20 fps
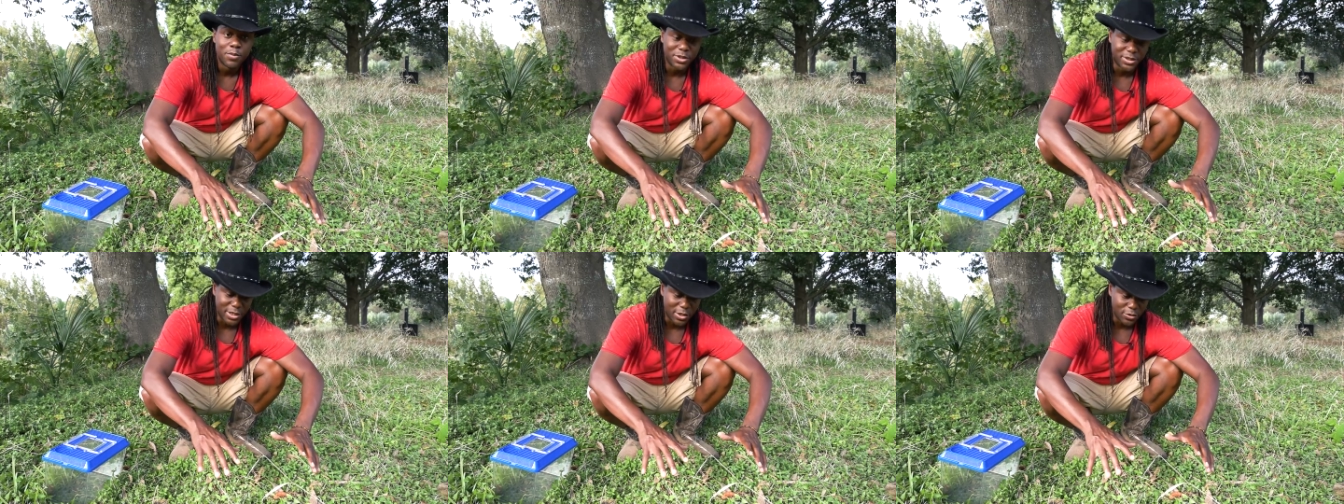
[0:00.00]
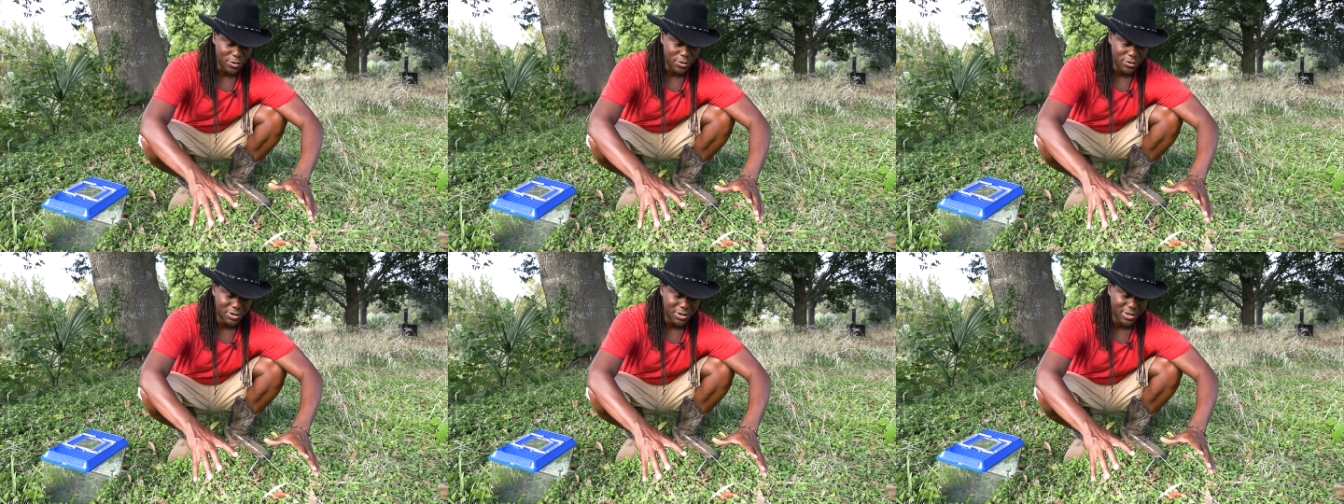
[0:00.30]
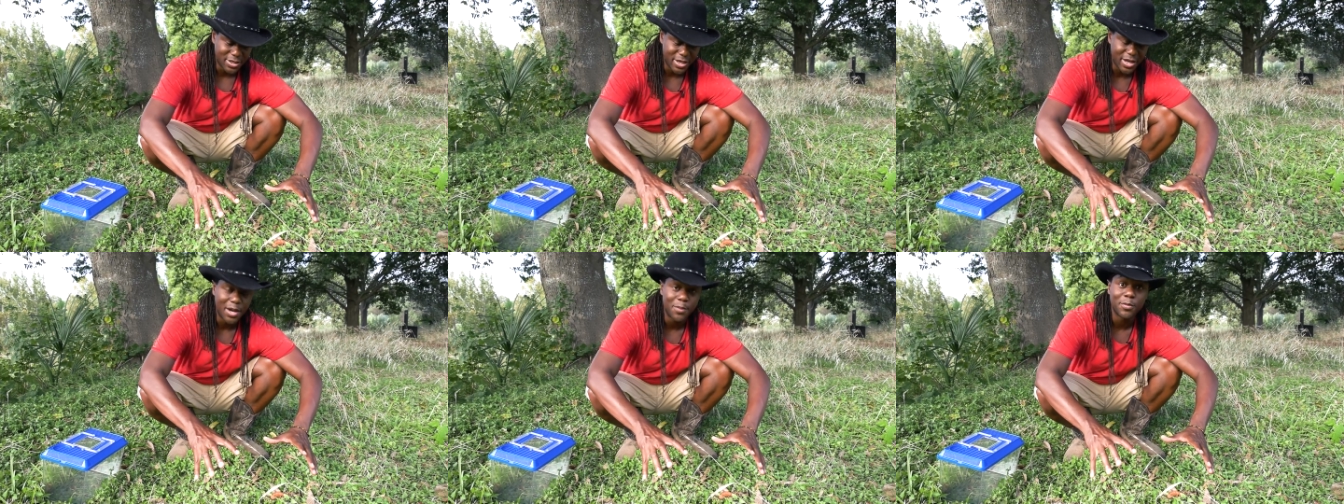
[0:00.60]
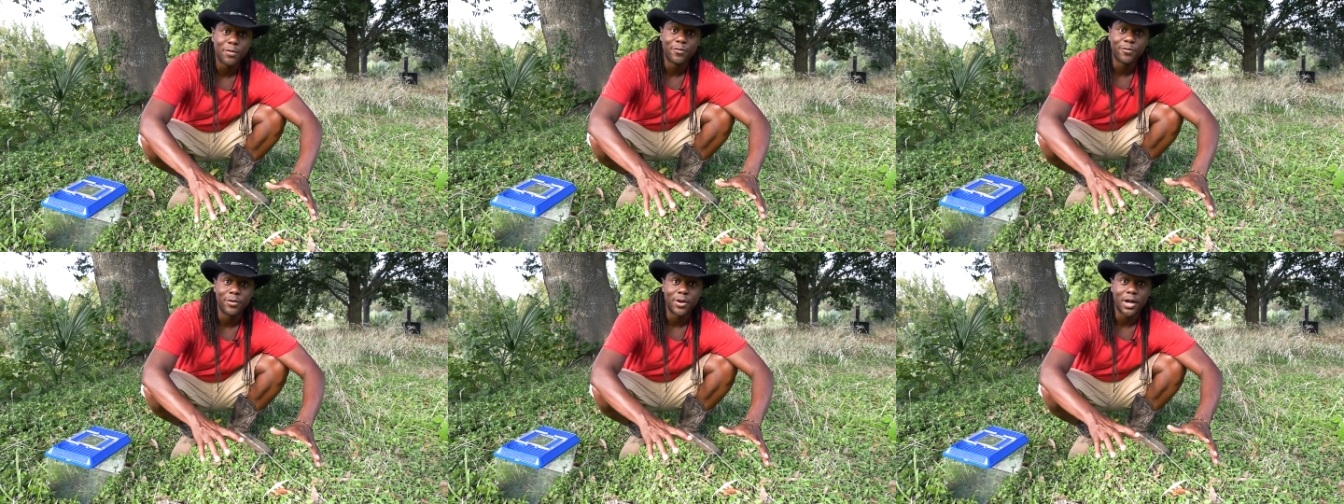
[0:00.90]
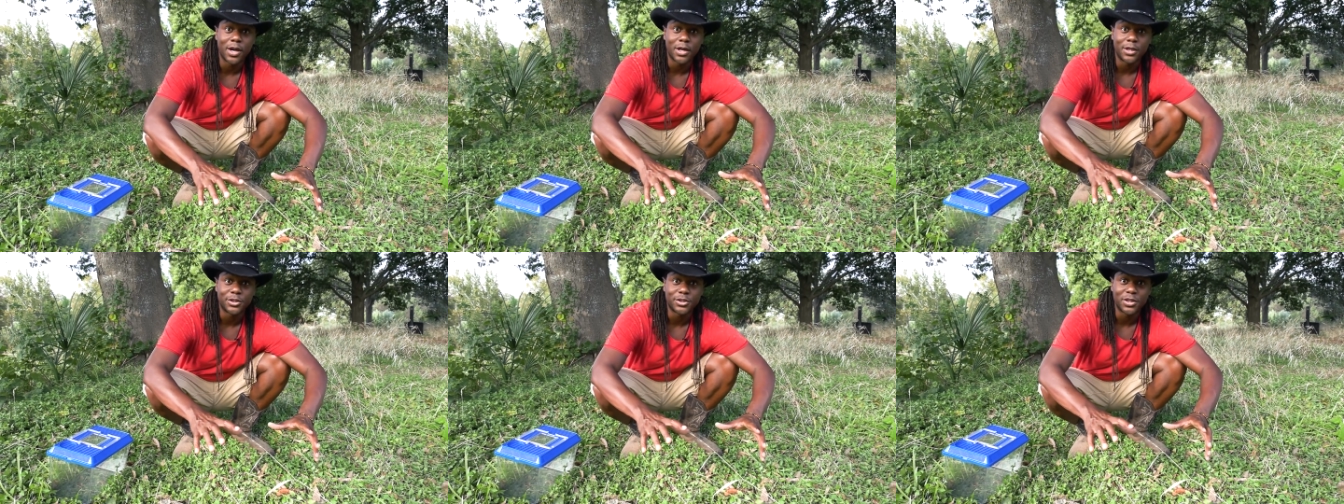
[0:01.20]
But they'll use the
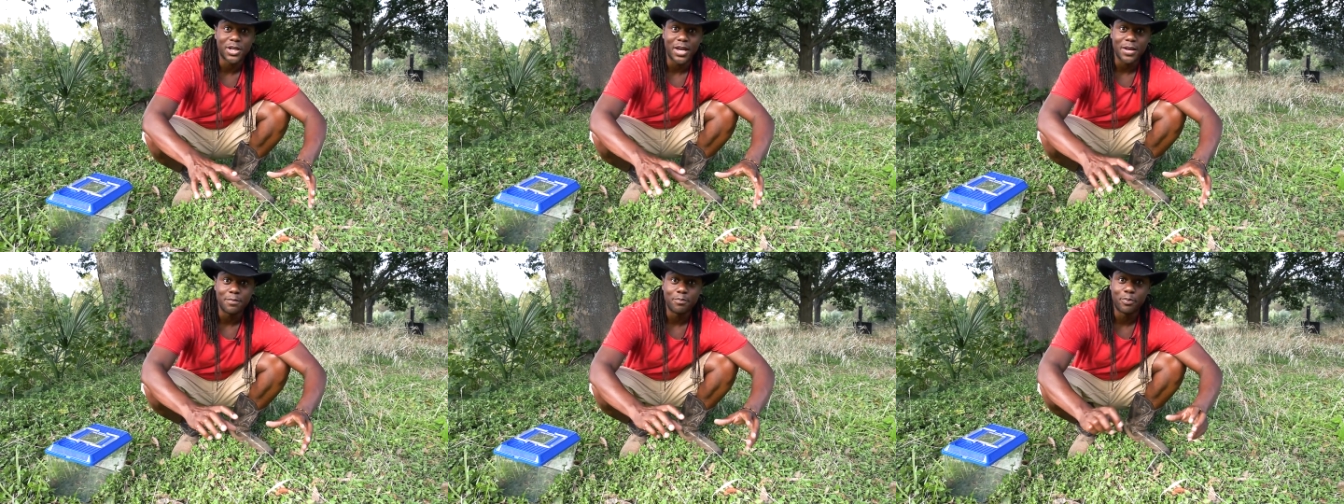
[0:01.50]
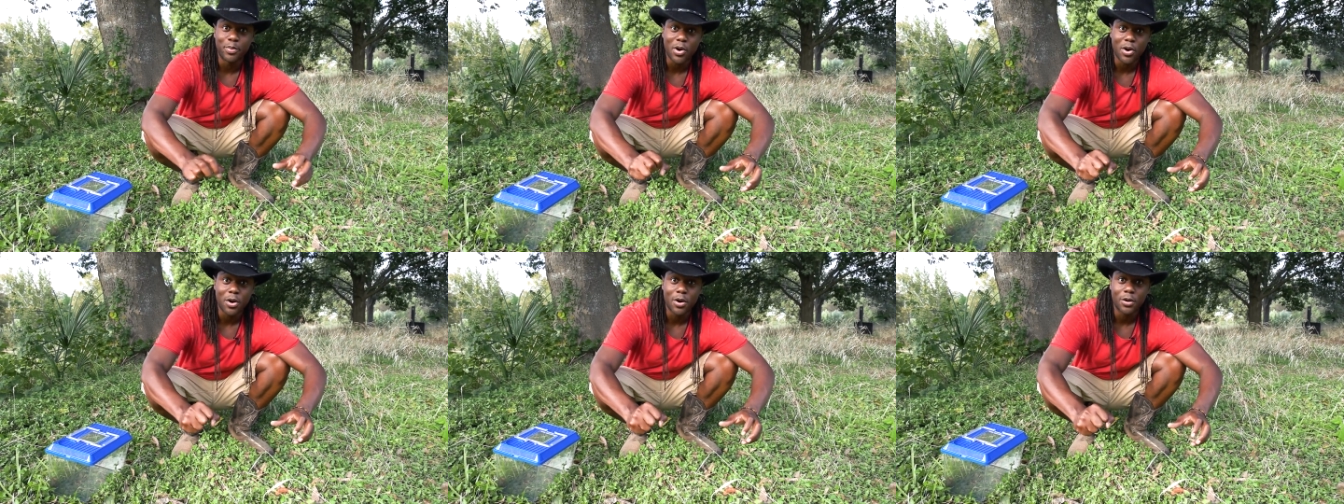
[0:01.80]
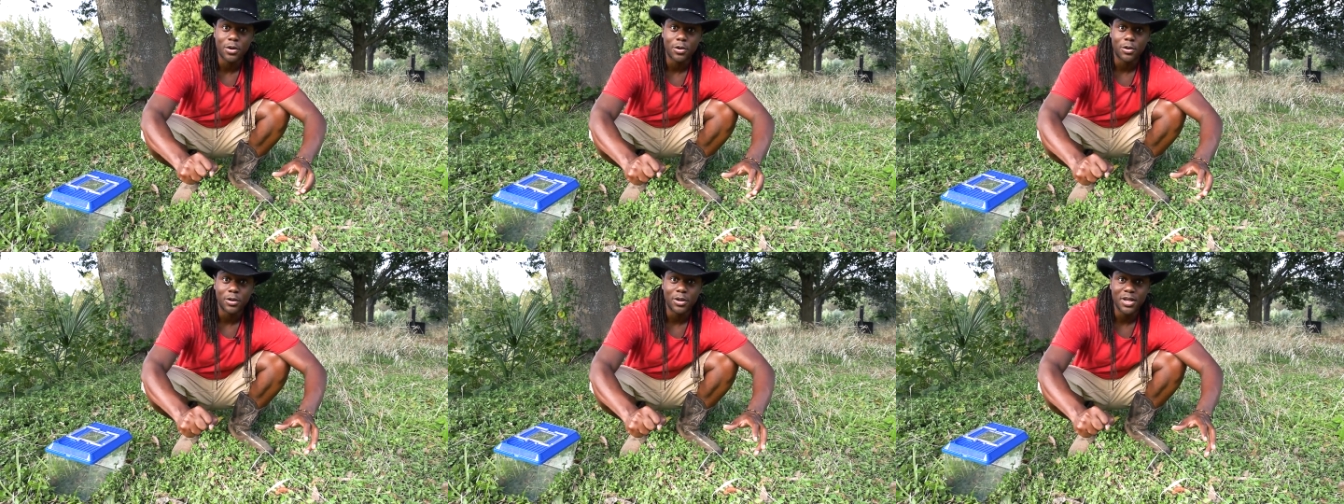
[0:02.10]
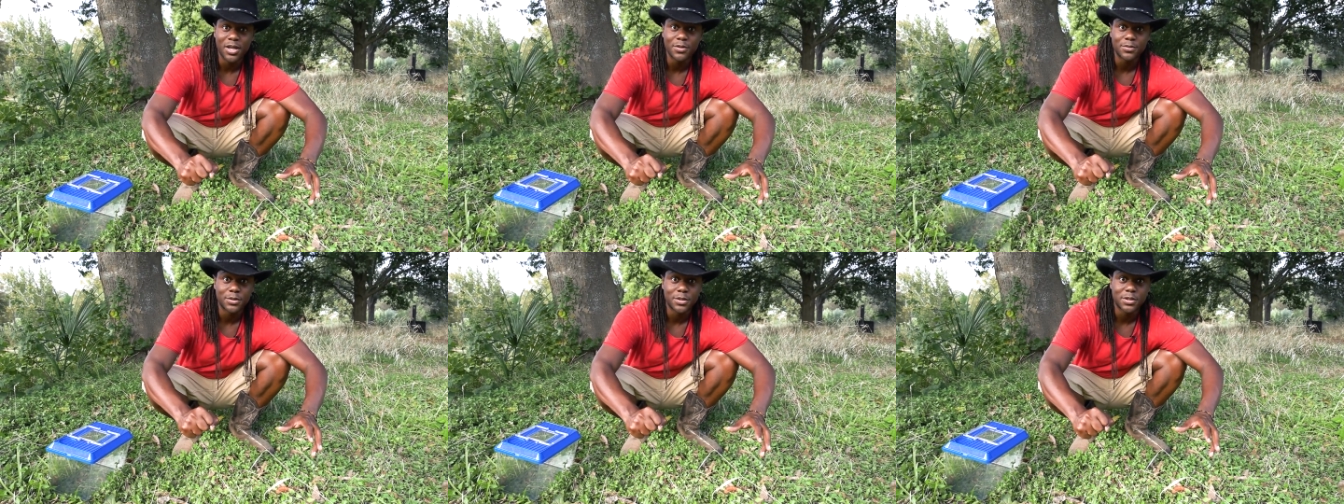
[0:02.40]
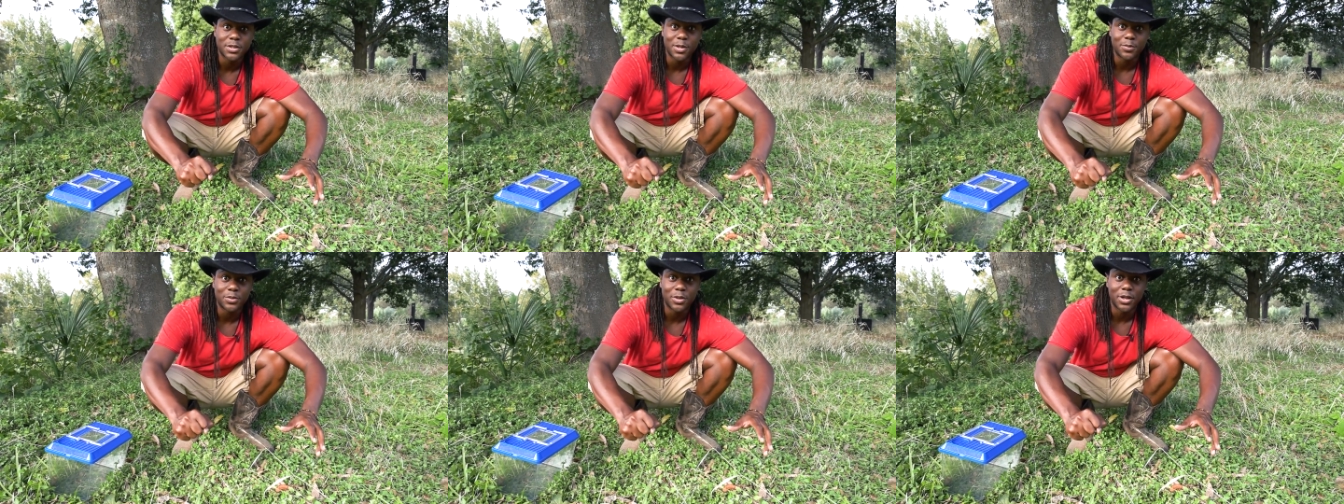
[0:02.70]
camouflage like bark or leaves or
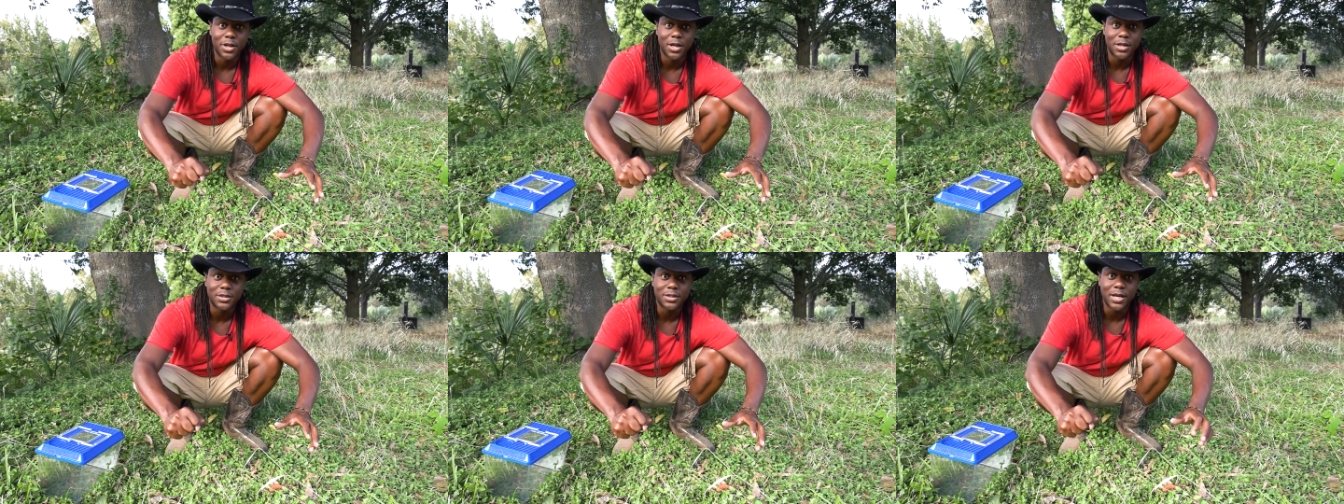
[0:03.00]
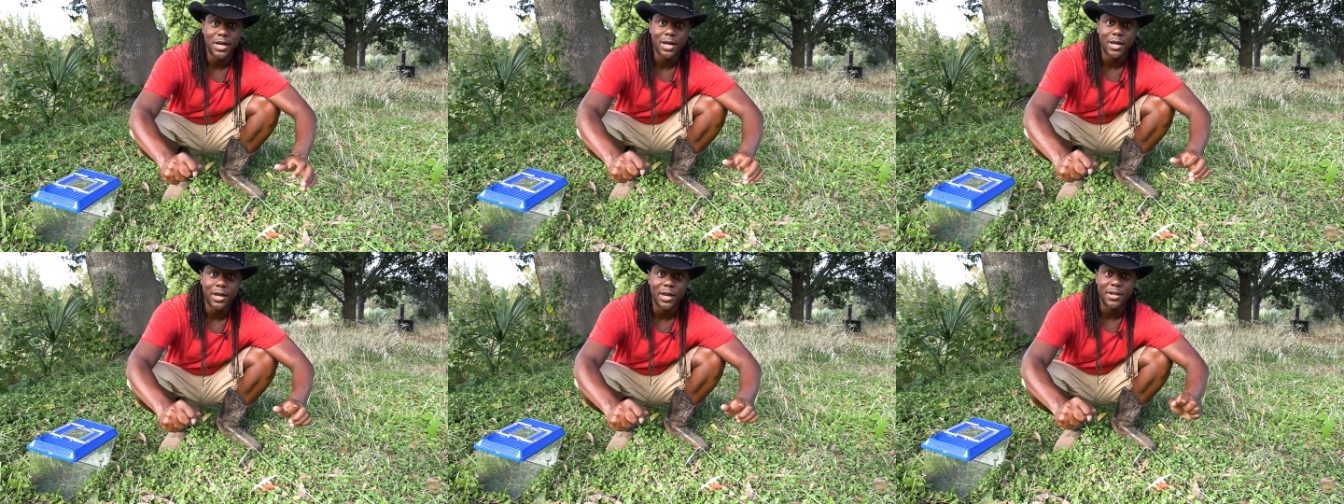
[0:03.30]
something like that,